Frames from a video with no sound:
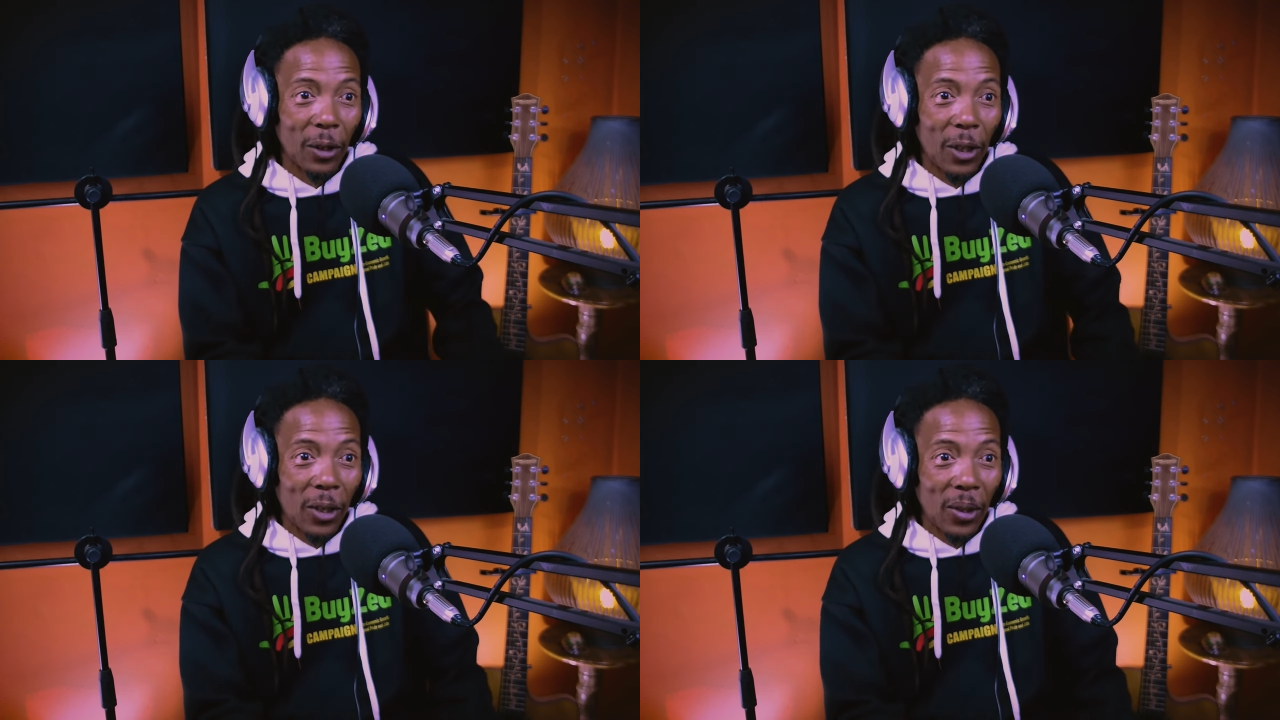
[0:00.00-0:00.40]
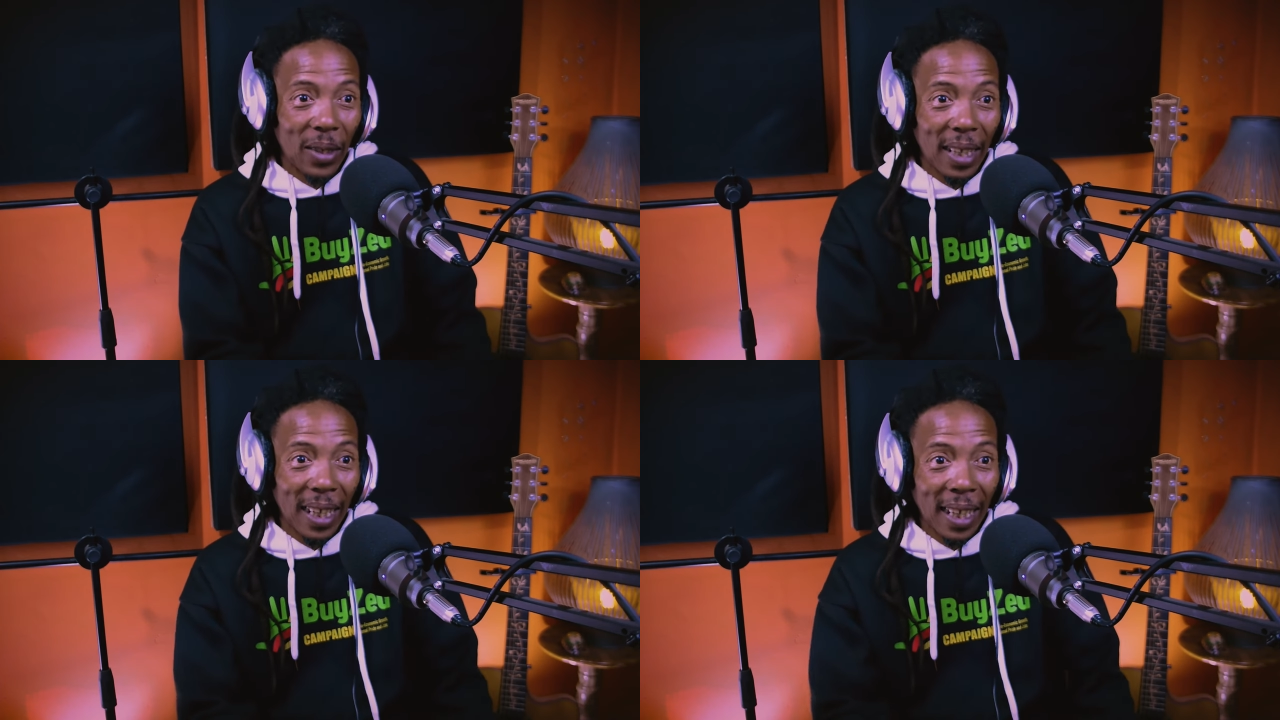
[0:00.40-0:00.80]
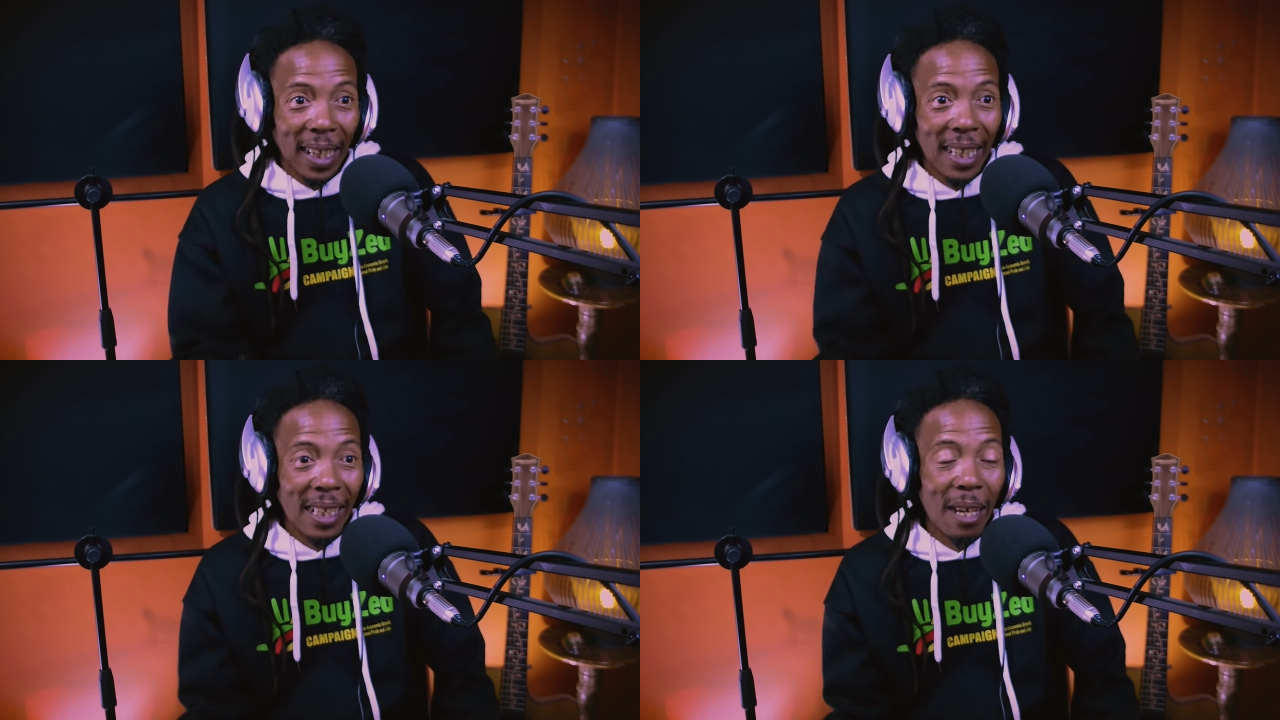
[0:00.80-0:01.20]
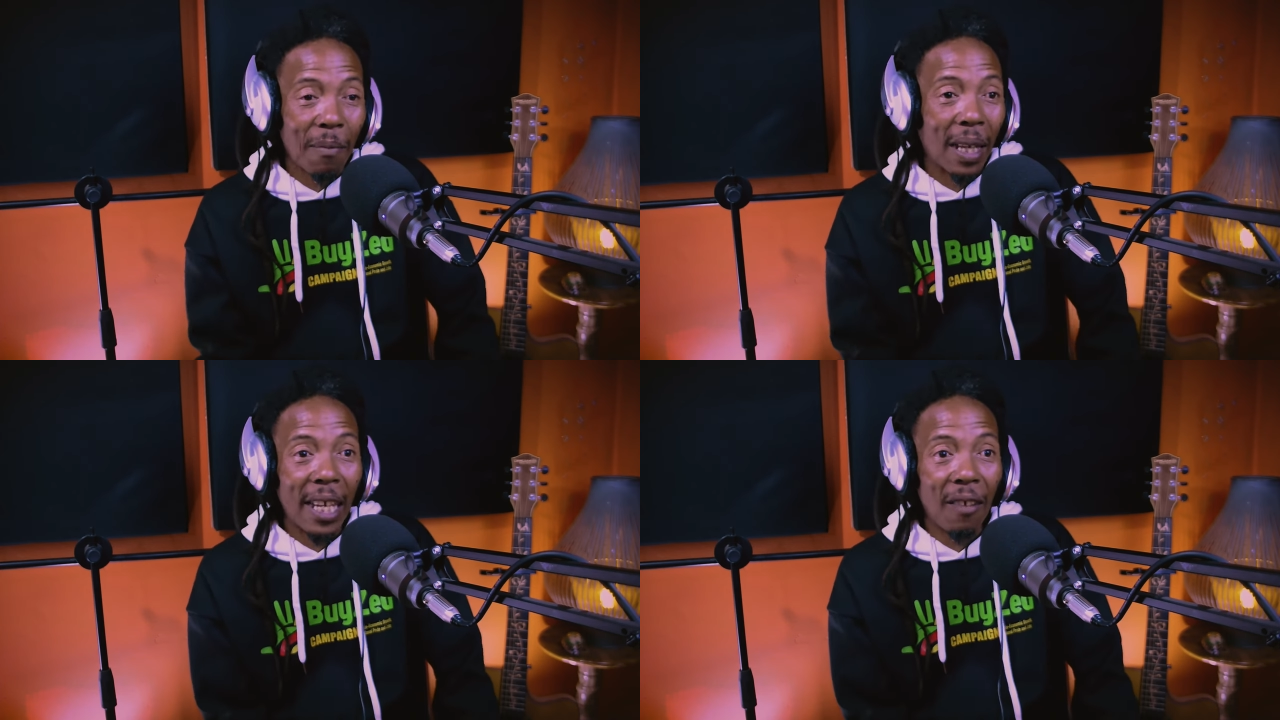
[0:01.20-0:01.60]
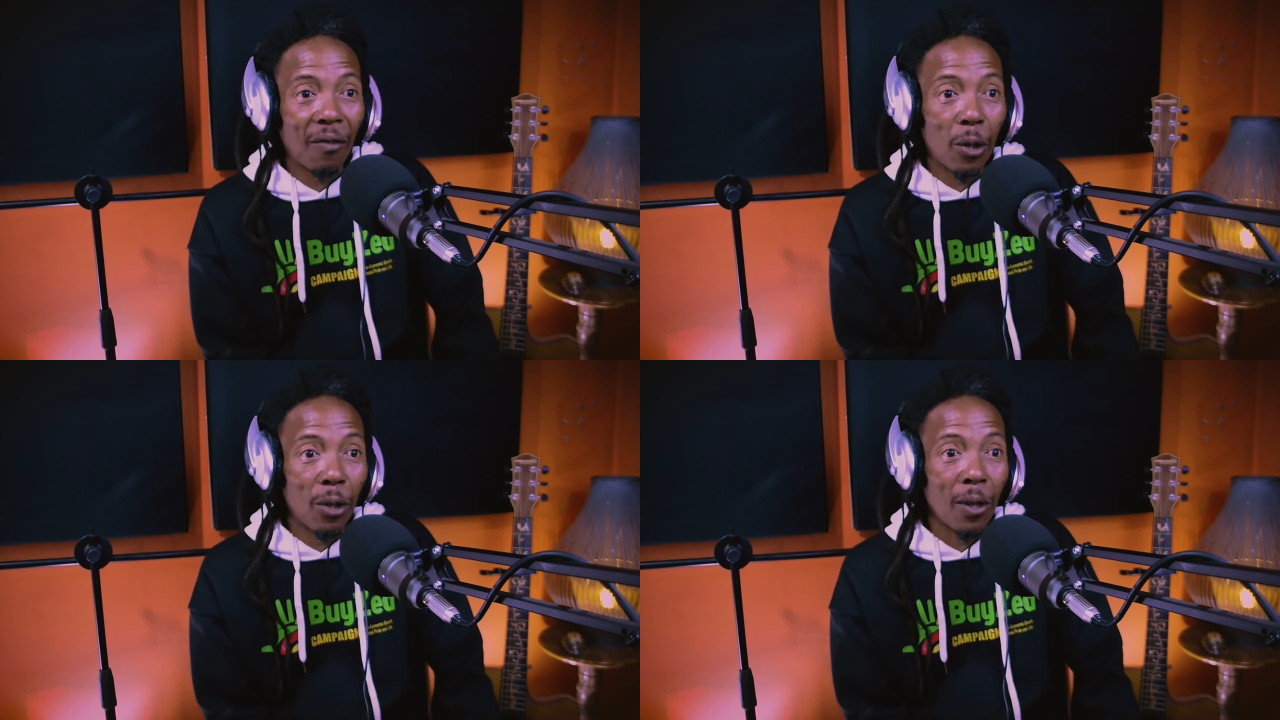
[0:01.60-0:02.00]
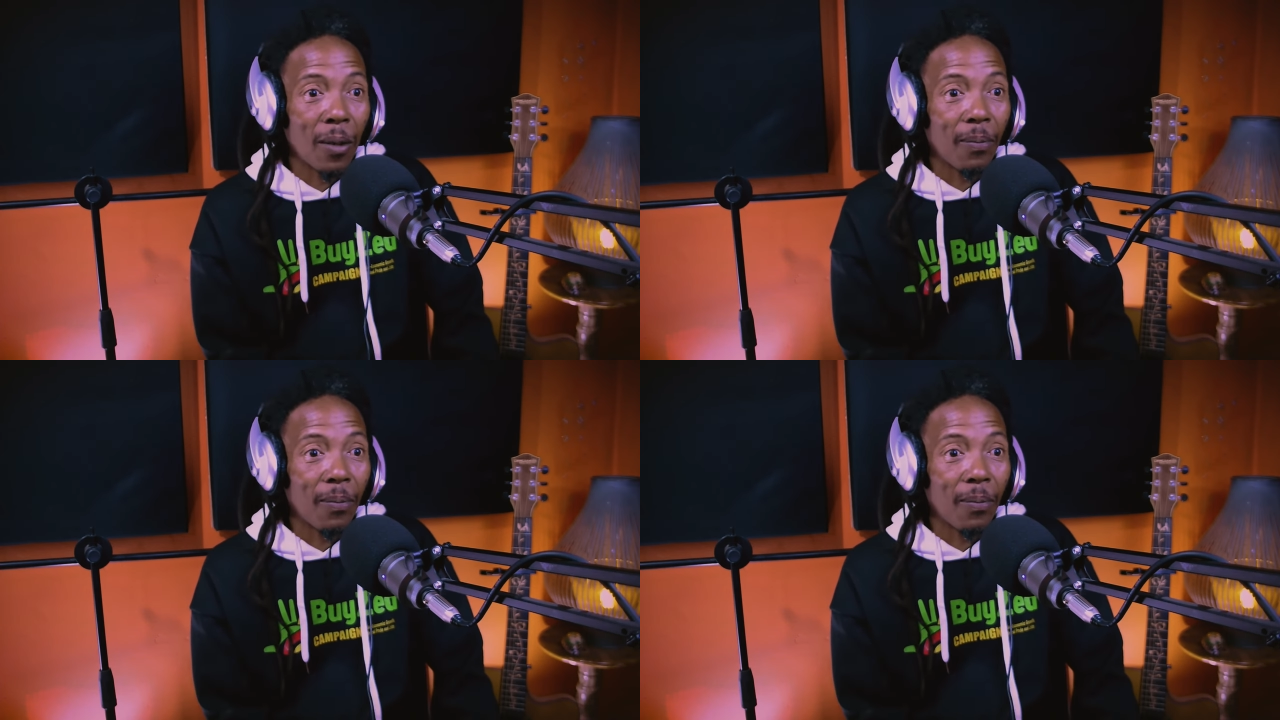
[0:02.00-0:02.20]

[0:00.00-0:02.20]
You know, the Kantemba level,